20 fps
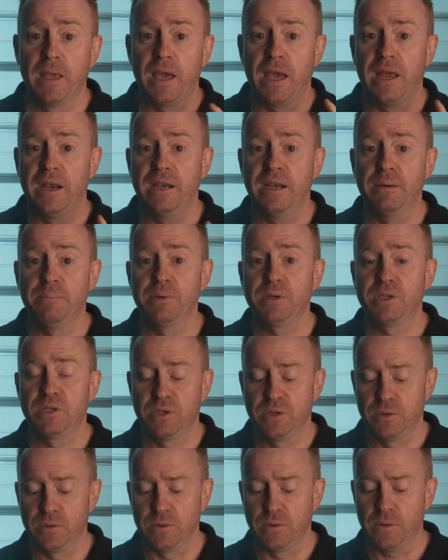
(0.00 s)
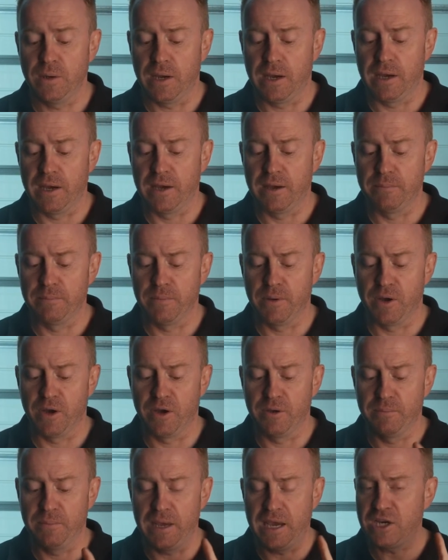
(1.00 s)
And number two,
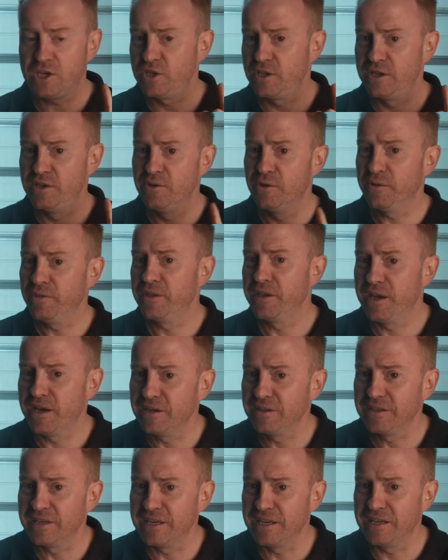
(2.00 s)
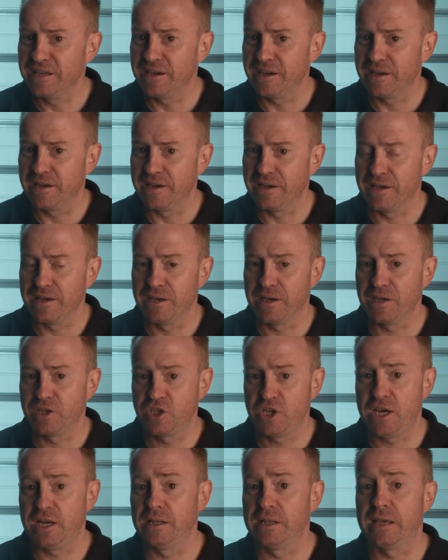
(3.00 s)
I'm actually not the only
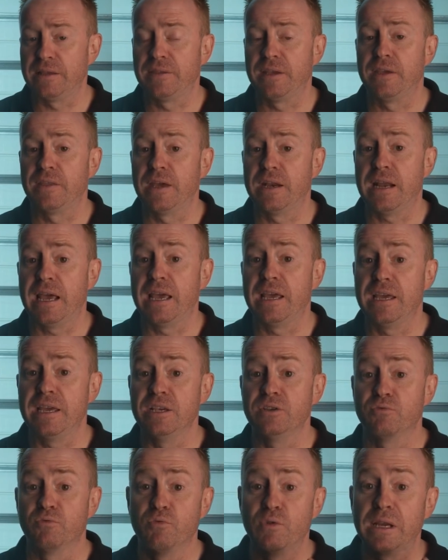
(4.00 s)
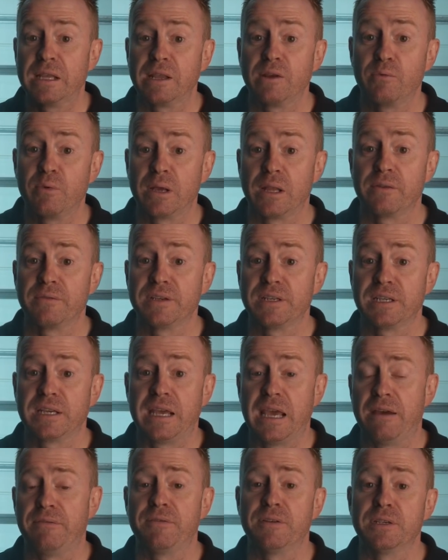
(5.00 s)
channel out there that is really relevant to
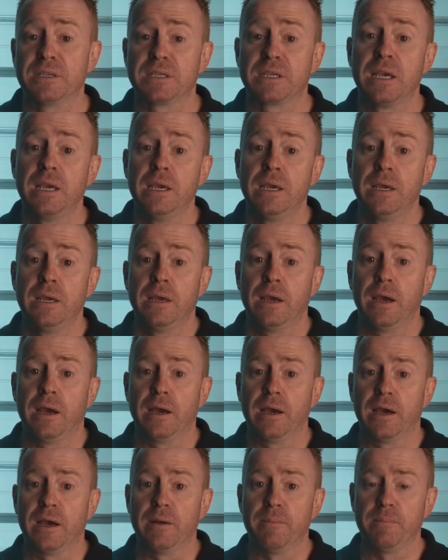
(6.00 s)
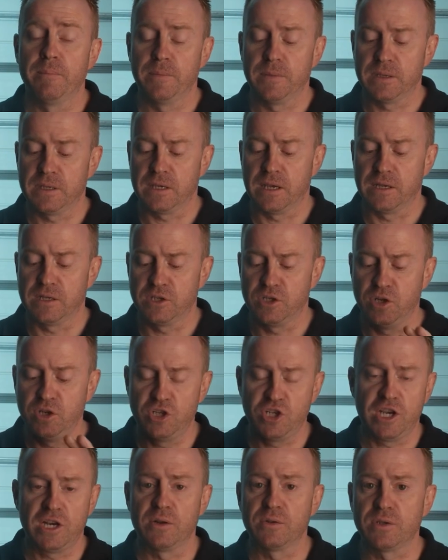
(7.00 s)
gaffers. Two
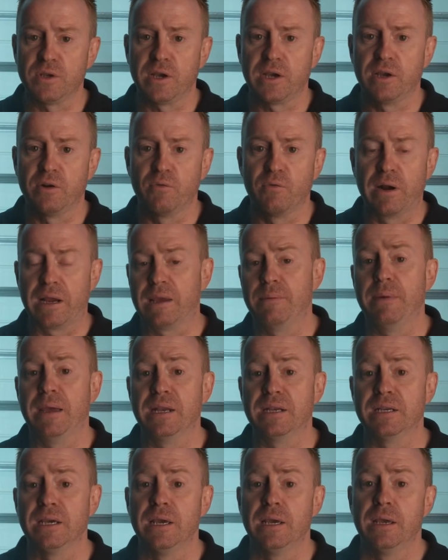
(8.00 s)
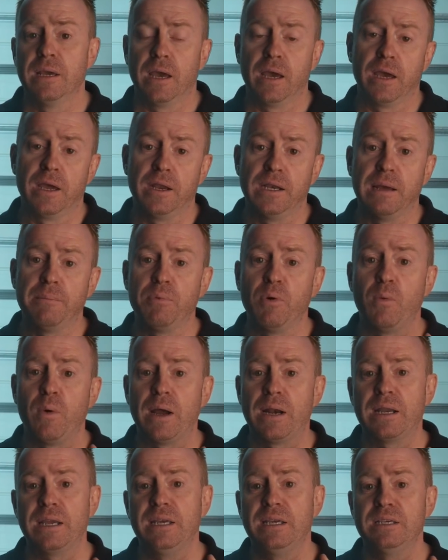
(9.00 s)
channels I could recommend. Number
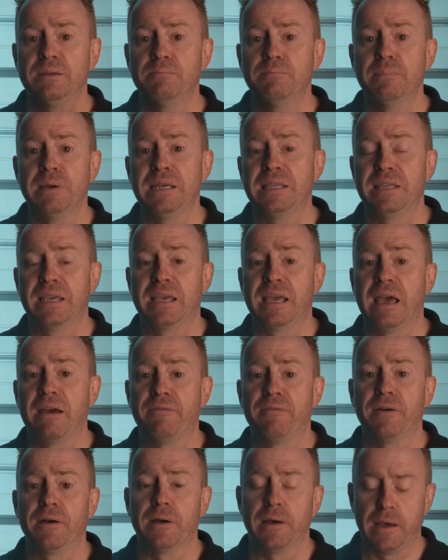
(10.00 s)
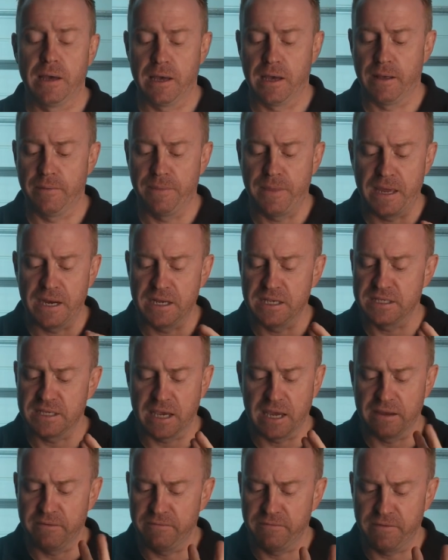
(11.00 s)
one is Meet the Gaffer. That is
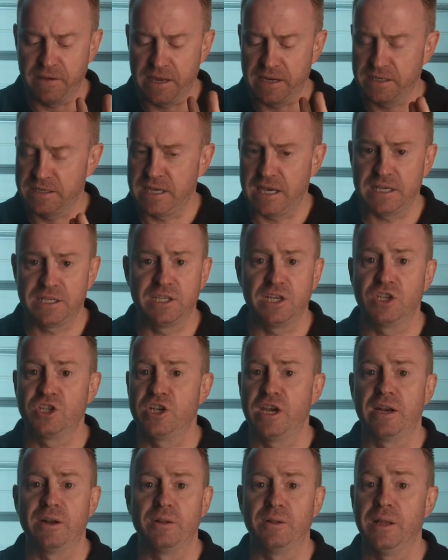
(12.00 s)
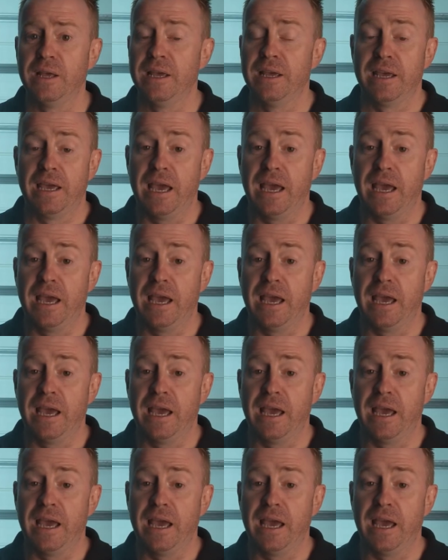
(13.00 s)
a fantastic channel.